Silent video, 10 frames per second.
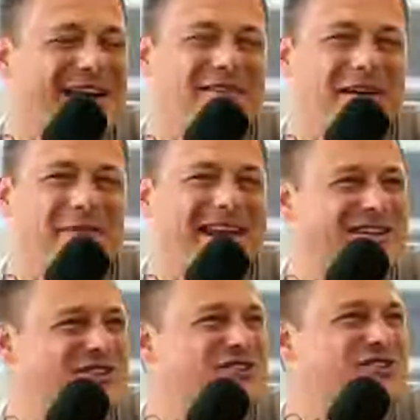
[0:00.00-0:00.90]
of like I might
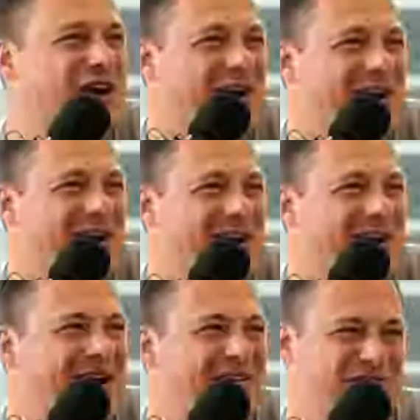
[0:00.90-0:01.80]
get stuck
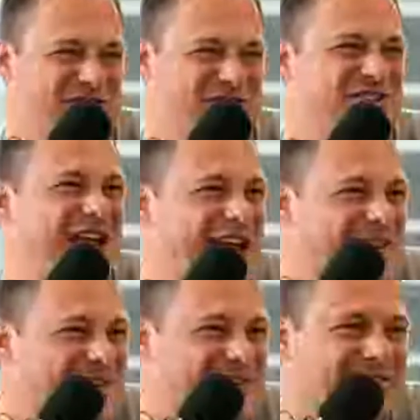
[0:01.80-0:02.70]
here, I have to stay
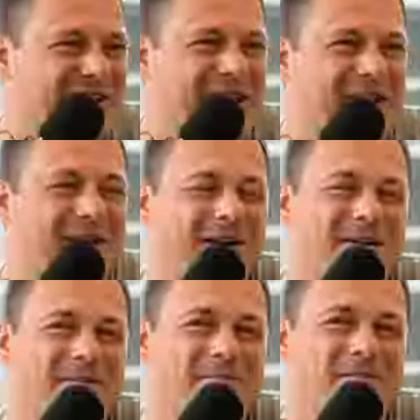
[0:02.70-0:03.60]
in this thing, or
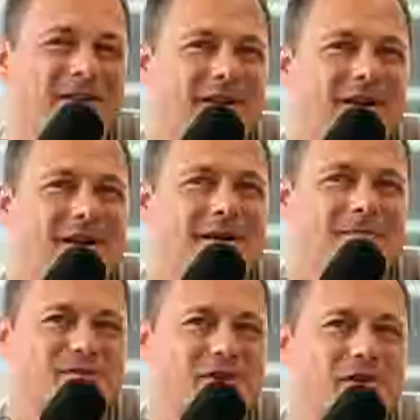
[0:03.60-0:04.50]

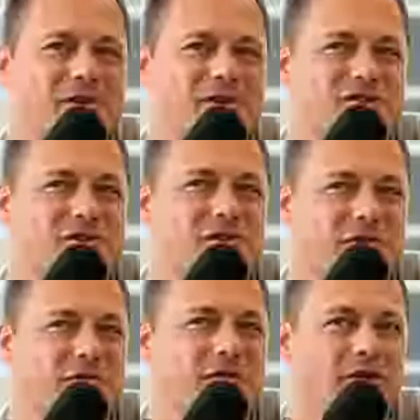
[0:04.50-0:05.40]
so
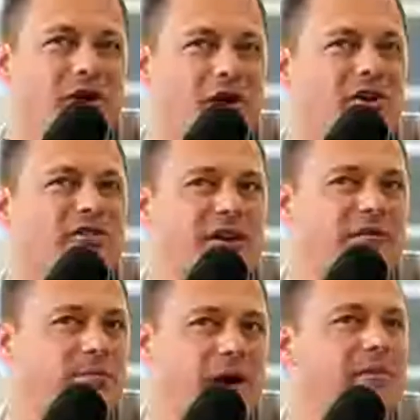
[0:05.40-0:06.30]
the hardest
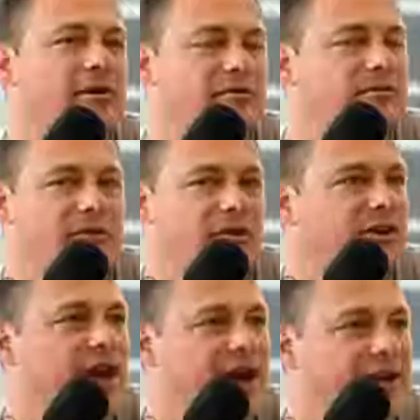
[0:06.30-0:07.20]
thing probably till the
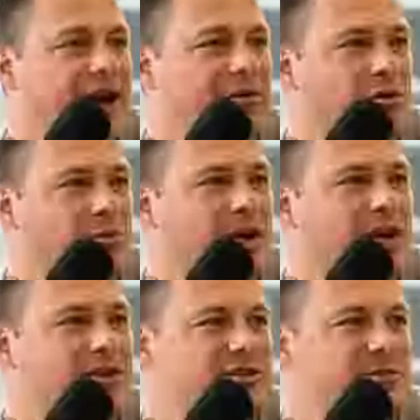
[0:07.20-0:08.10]
day I die will
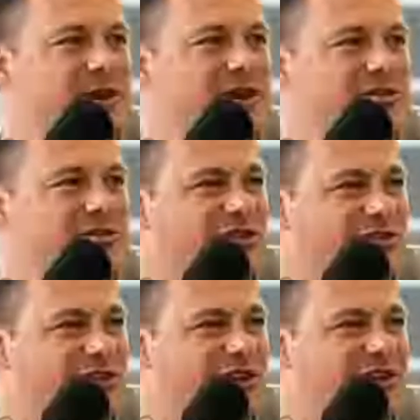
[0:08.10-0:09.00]
be to be
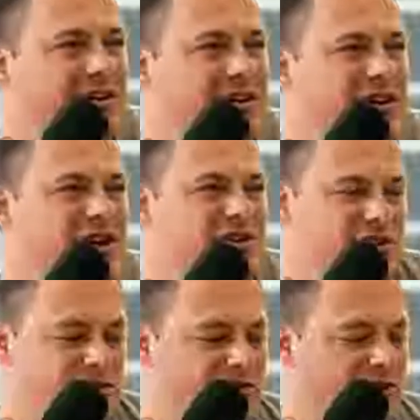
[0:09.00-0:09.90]
consistent, to
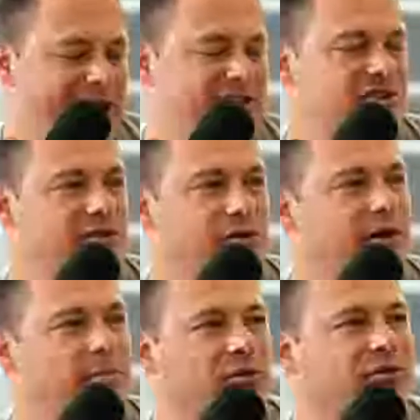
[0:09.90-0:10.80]
do the last
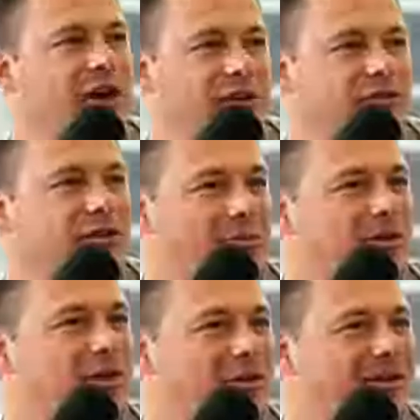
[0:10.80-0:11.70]
30% of
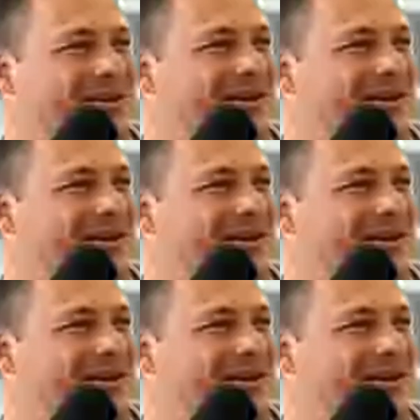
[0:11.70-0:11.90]
something,